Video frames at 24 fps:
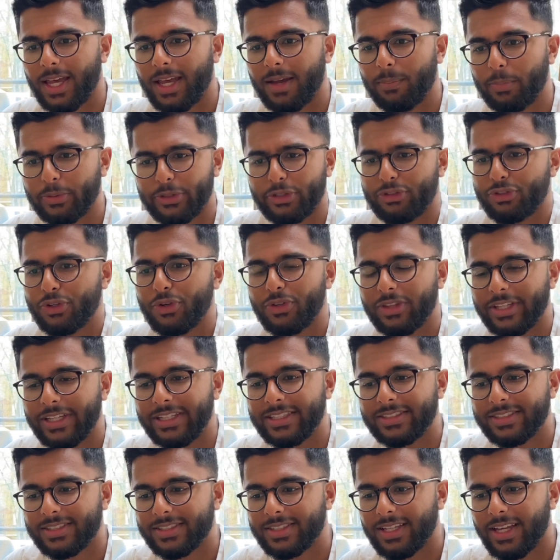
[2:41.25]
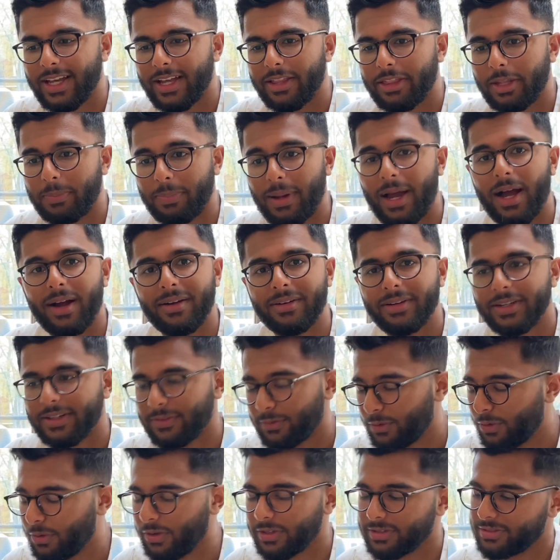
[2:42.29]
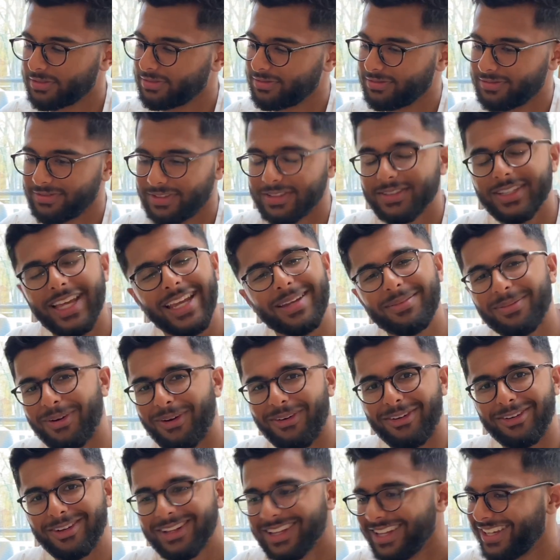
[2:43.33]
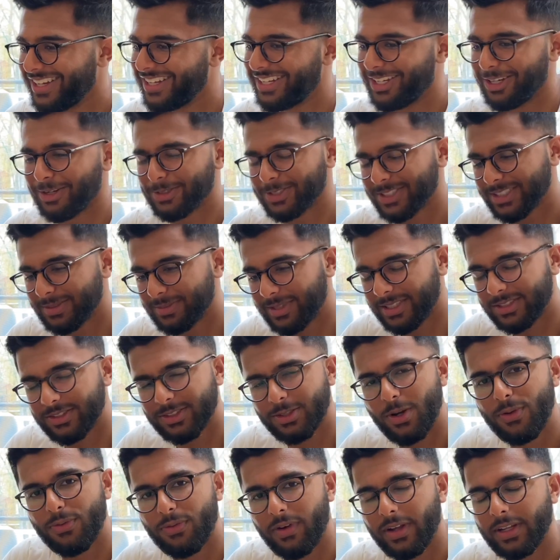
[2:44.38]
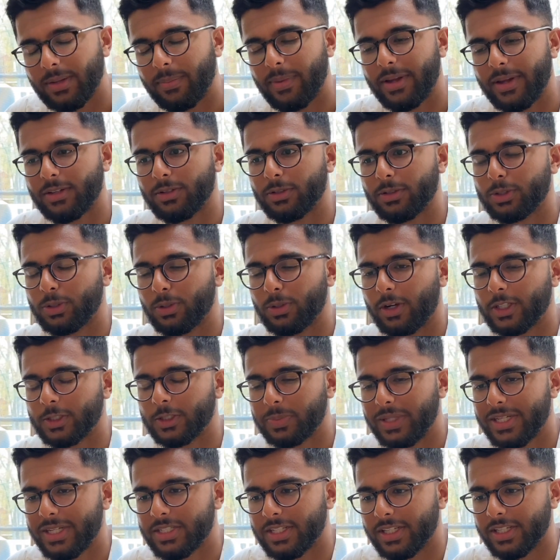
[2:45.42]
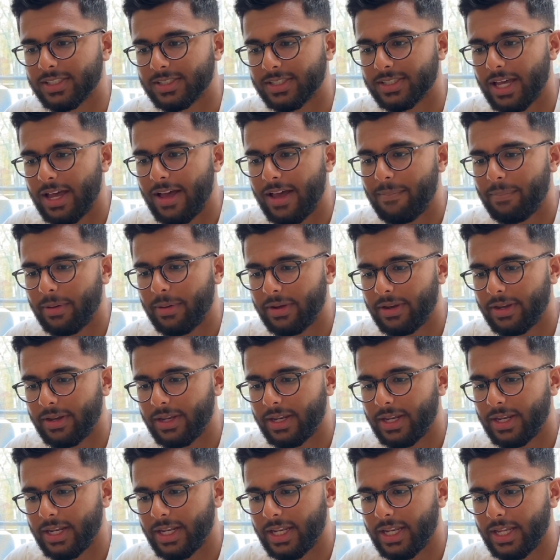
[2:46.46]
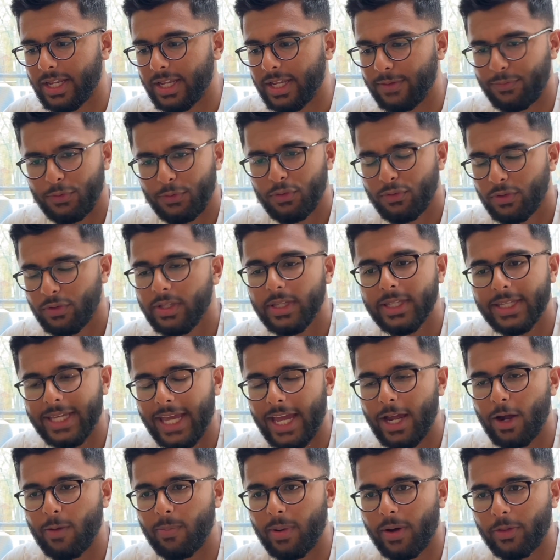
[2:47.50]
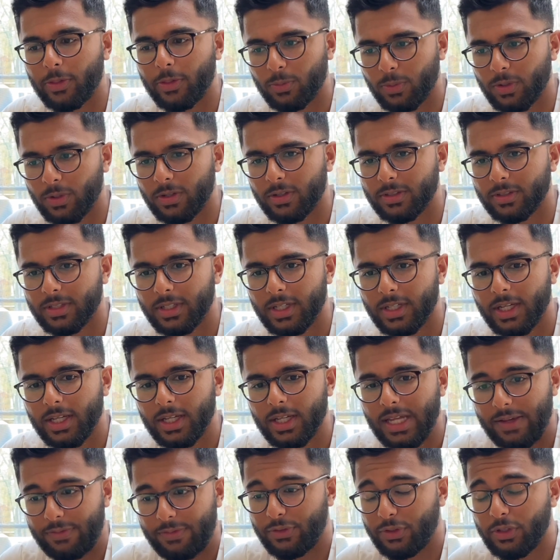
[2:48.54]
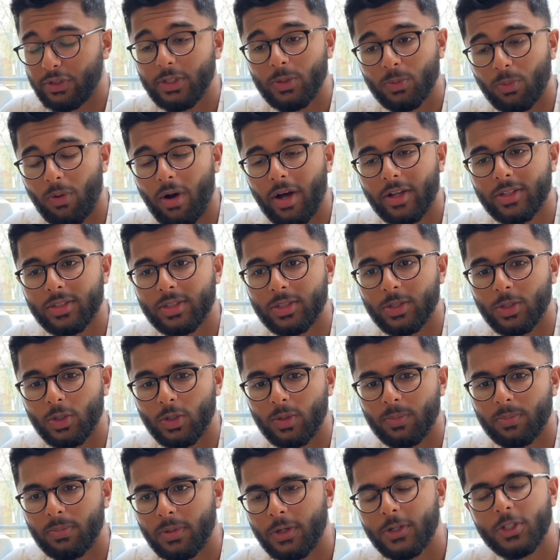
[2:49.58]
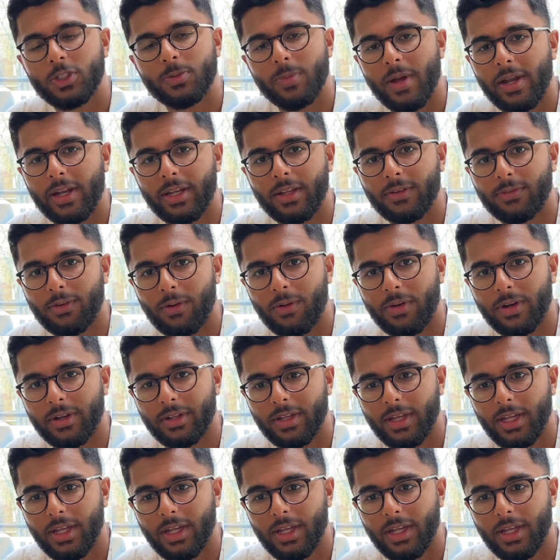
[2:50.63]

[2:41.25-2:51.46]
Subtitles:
But the truth is that power, of course, is amoral. It's something that's so fundamental to our species. But if you really care about the world, if you really want to push humanity forward,